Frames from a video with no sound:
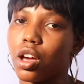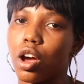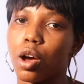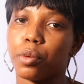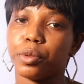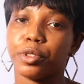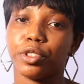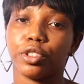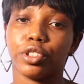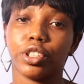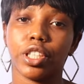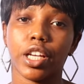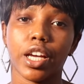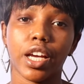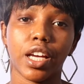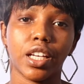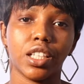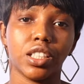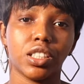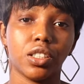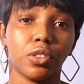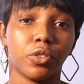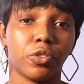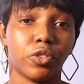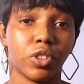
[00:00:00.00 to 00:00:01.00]
Option
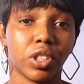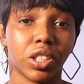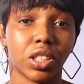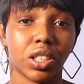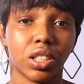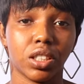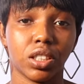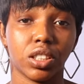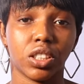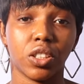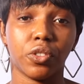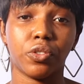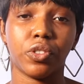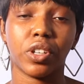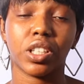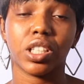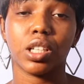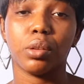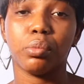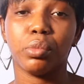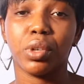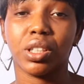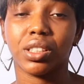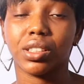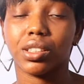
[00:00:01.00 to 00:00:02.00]
A, differently.
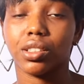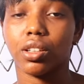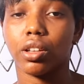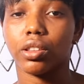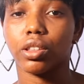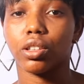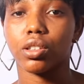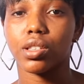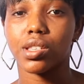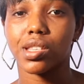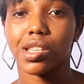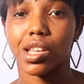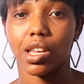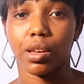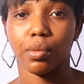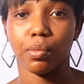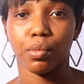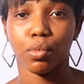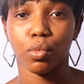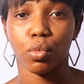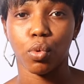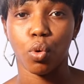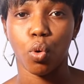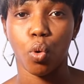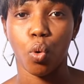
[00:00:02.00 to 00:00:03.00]
Differently means not the
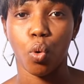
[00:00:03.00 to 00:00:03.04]
same,